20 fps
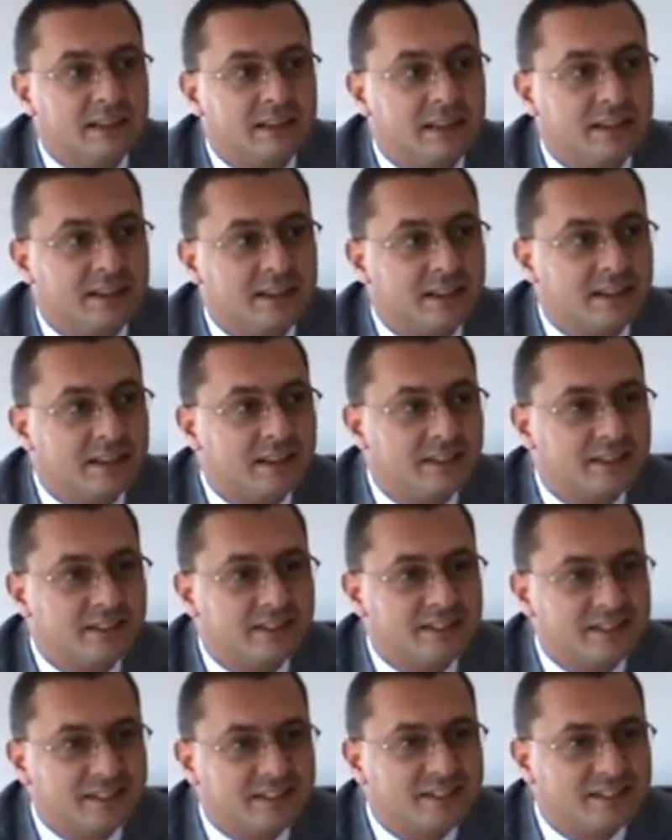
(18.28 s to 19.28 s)
the
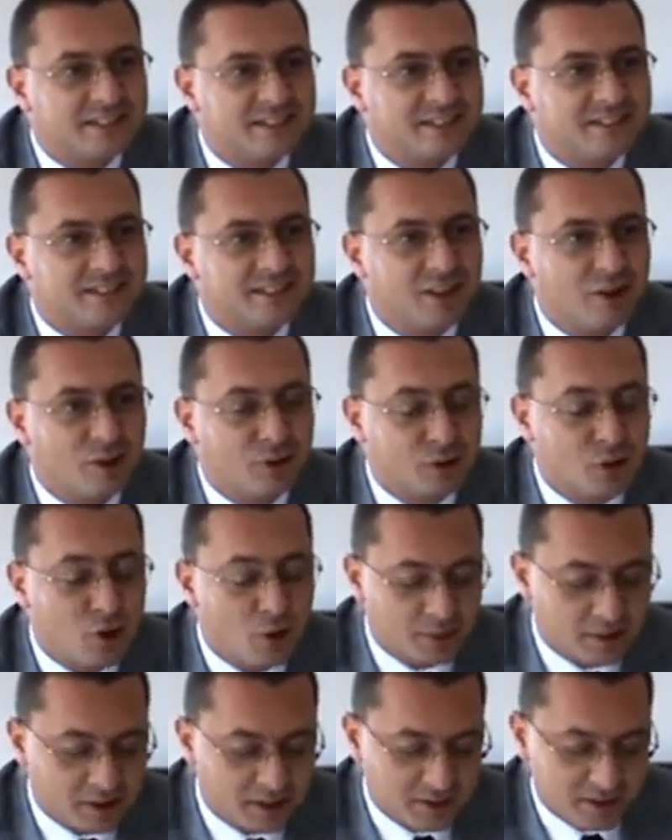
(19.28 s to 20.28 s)

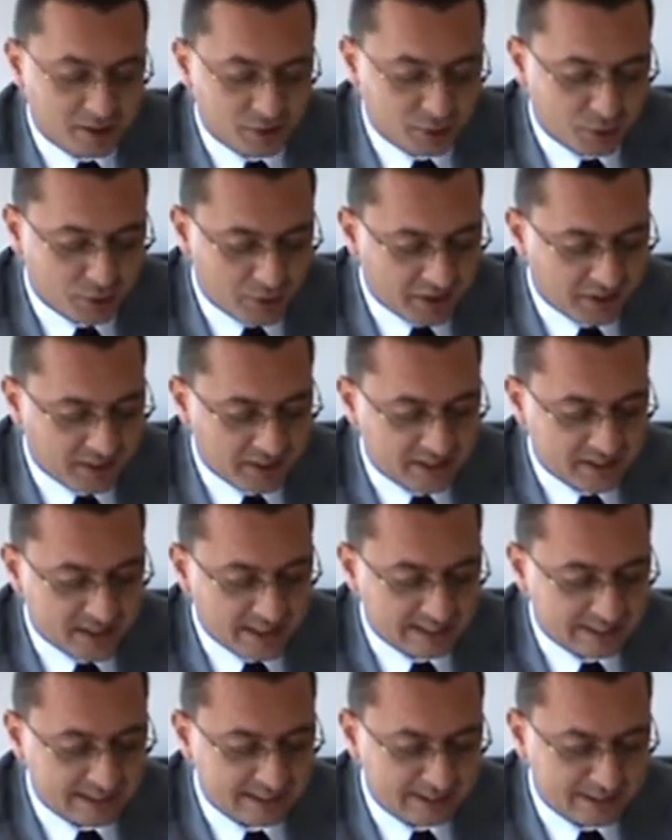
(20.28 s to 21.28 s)
ongoing euro area
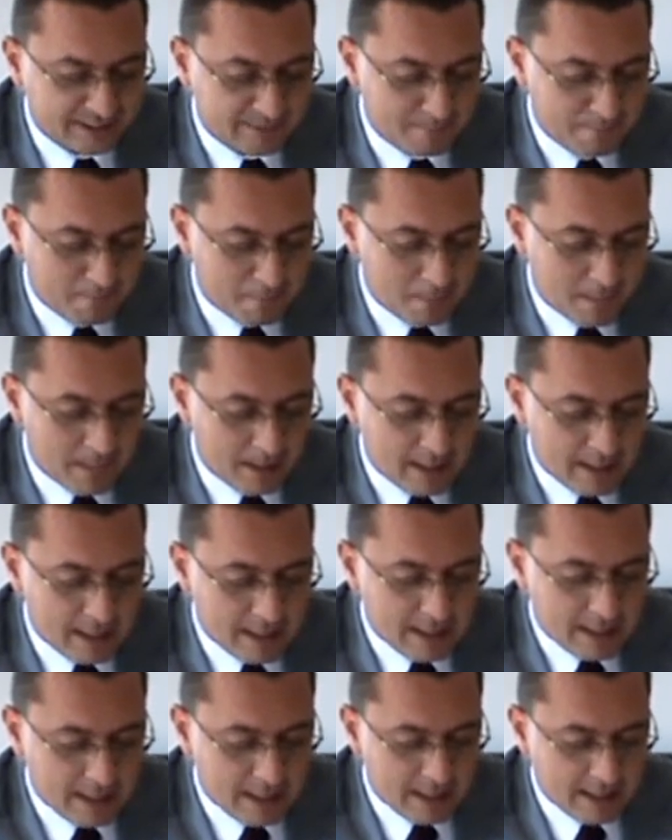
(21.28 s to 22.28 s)
crisis.
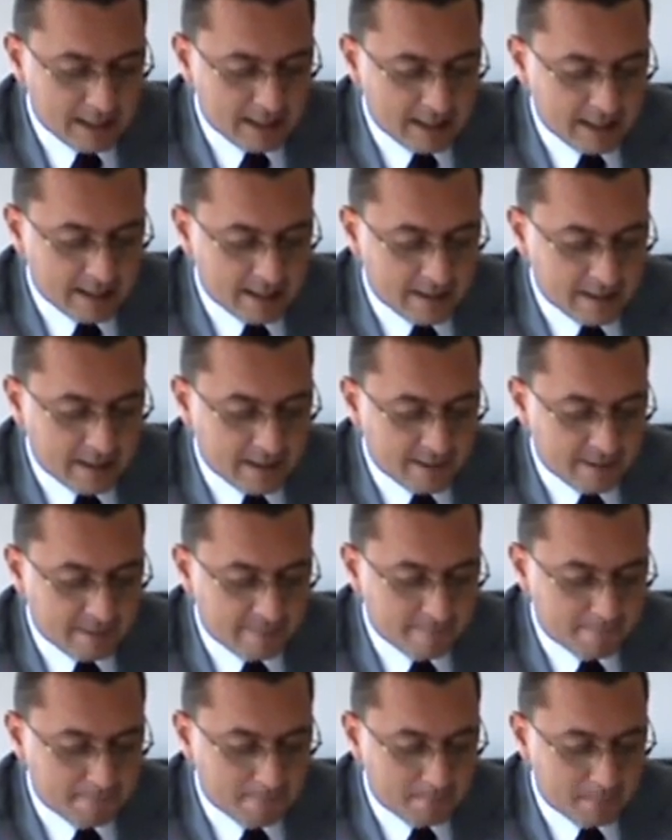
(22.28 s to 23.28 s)
Uh,
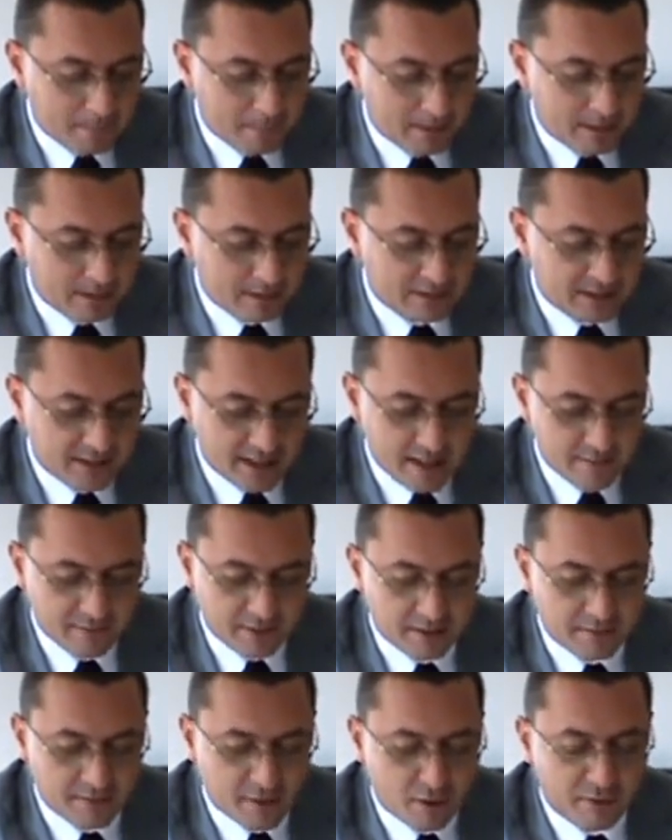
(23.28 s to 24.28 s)
the
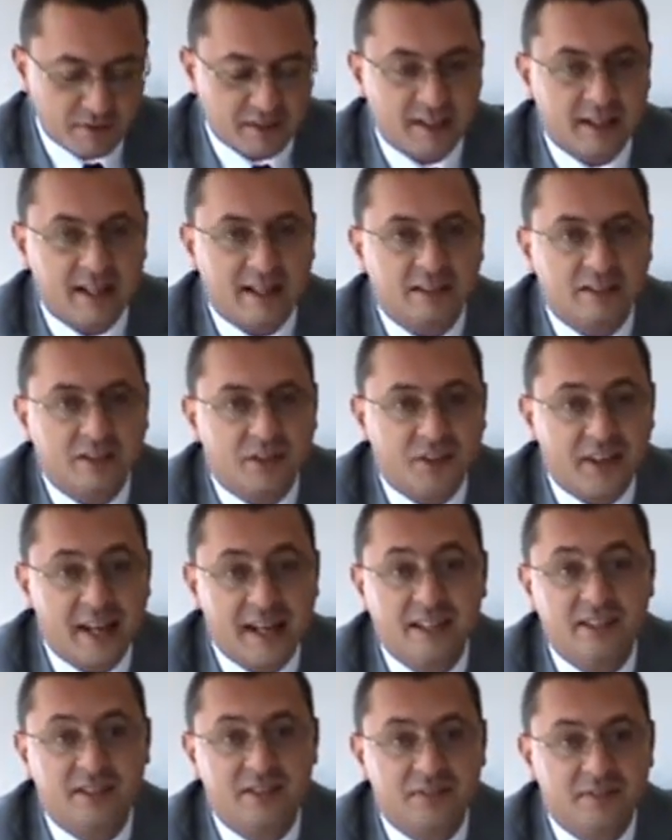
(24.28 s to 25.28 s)
ever evolving and
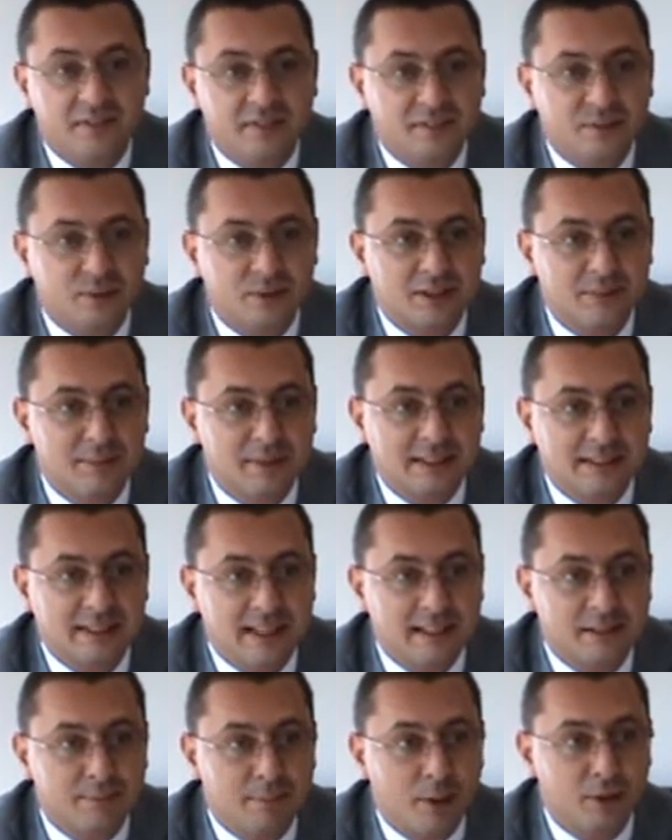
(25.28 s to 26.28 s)
creative, to some
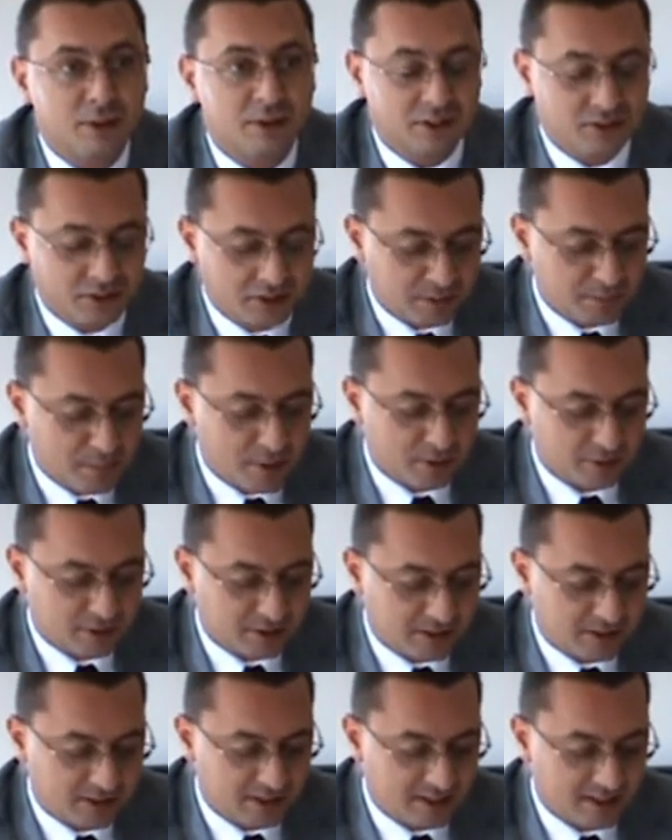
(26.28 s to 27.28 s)
extent, policy
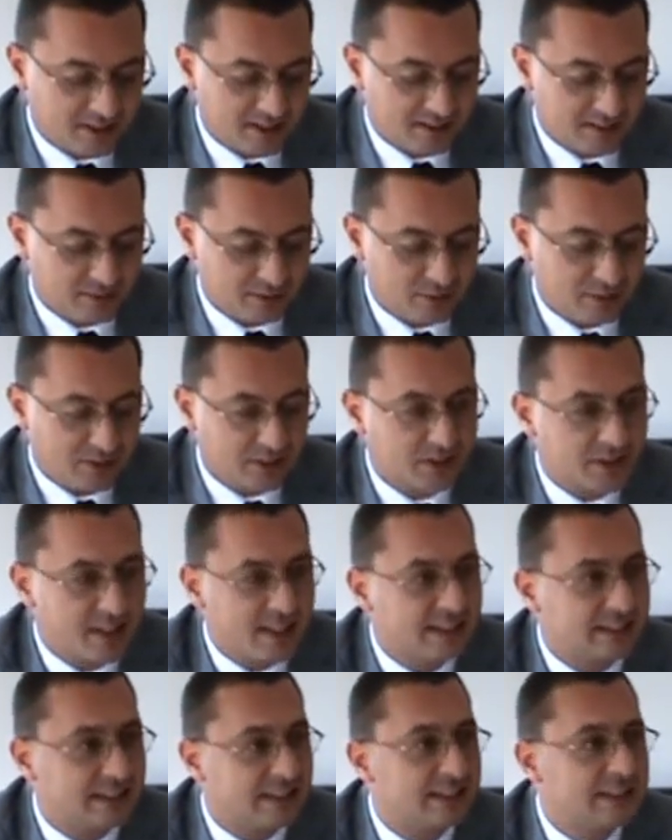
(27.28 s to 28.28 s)
response uh, to the
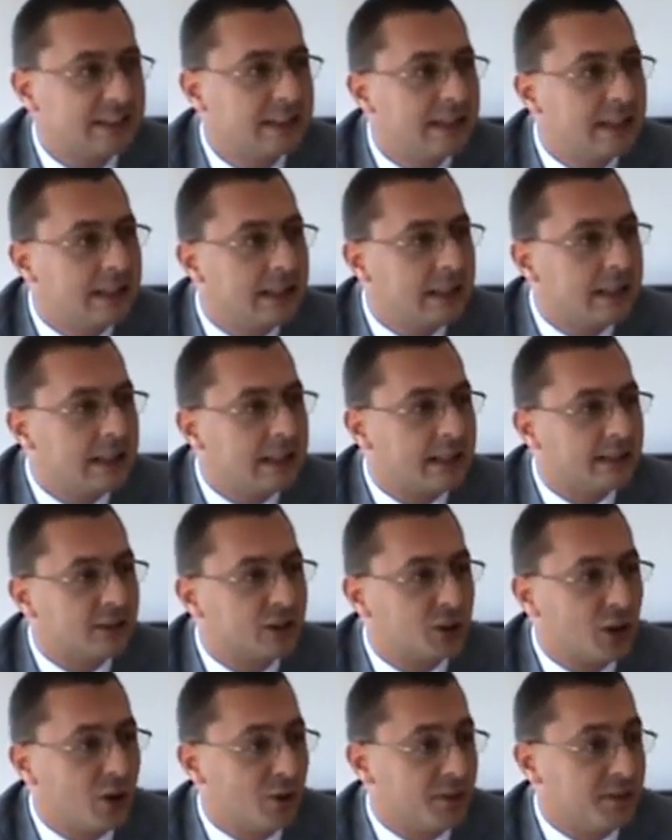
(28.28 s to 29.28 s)
crisis
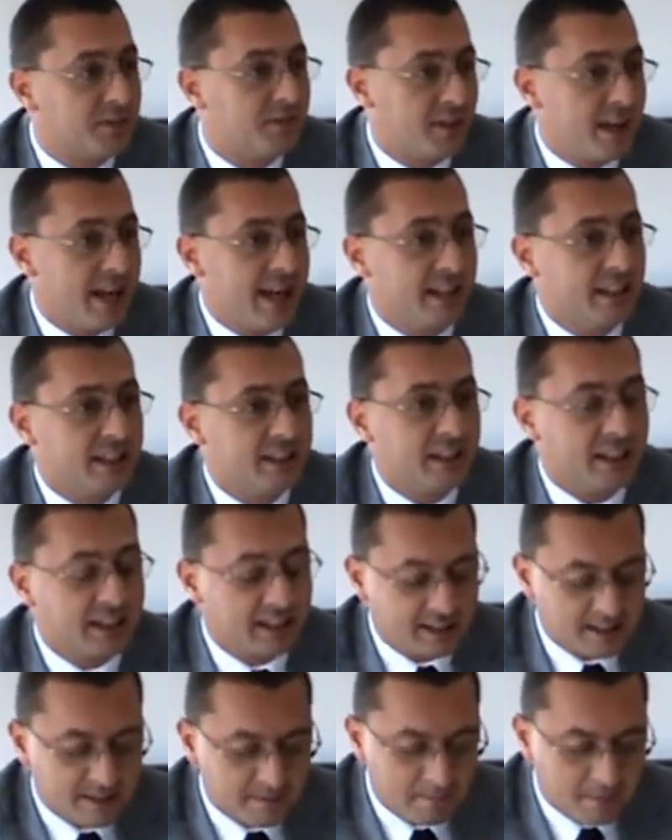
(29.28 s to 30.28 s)
has shown, if
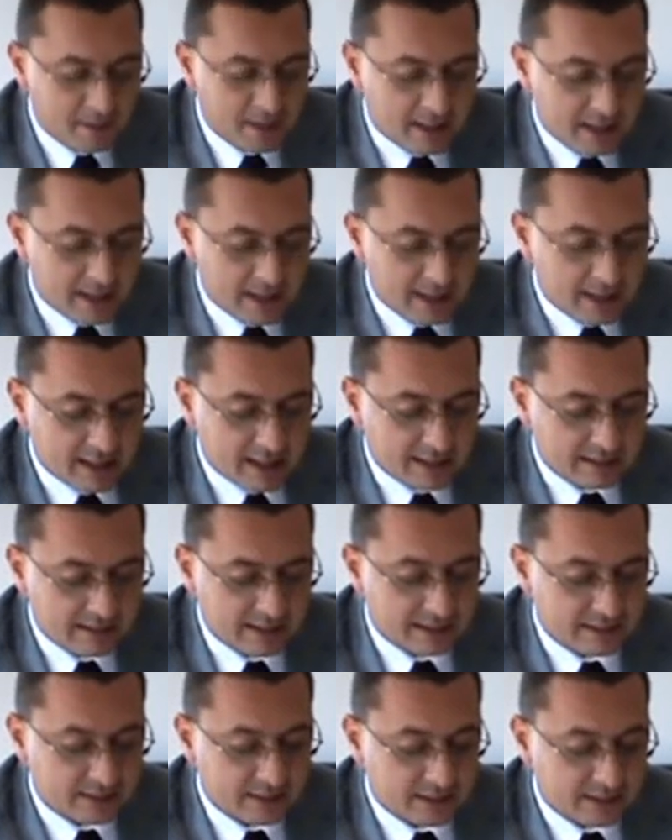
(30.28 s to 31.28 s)
anything, uh,
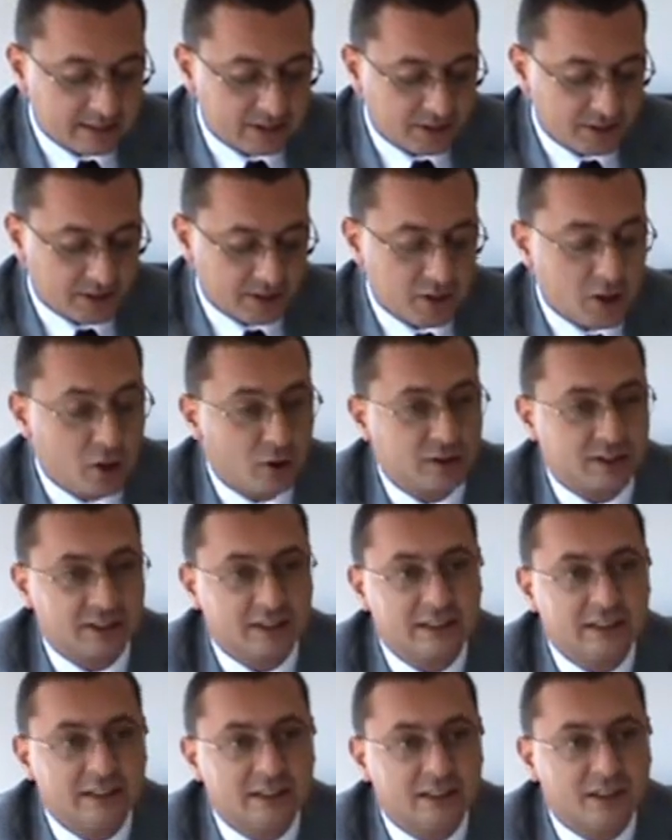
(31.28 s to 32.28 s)
that its real
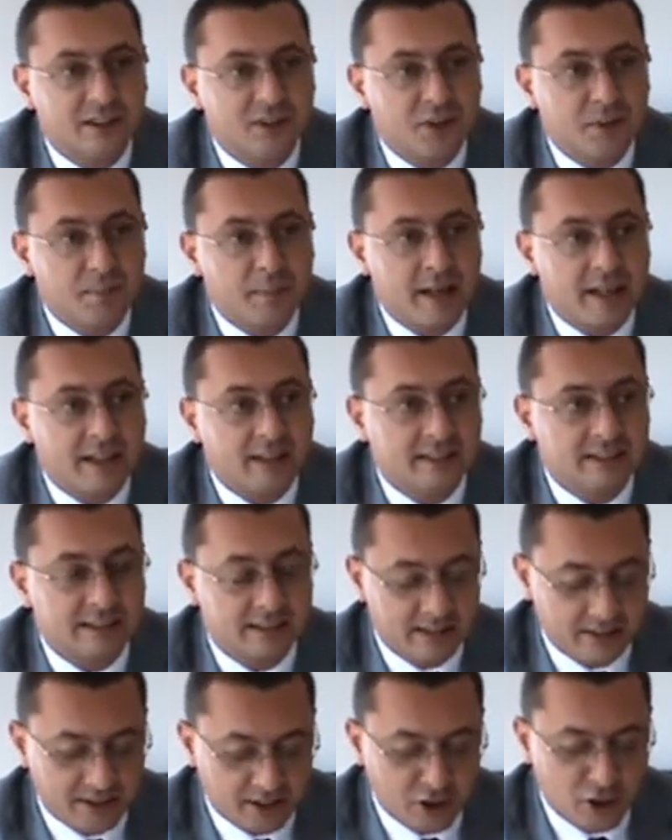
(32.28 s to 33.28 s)
causes uh, remain
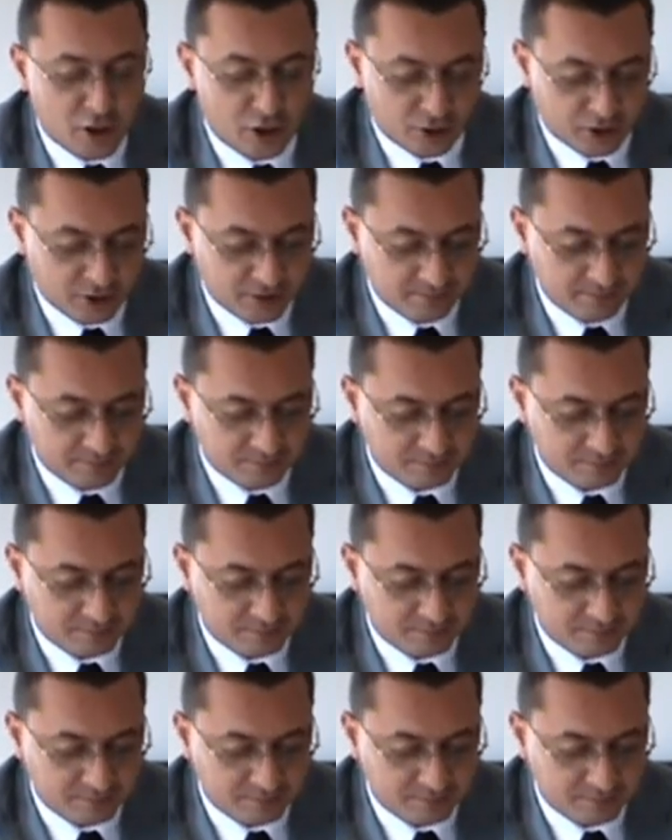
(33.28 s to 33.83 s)
still ignored.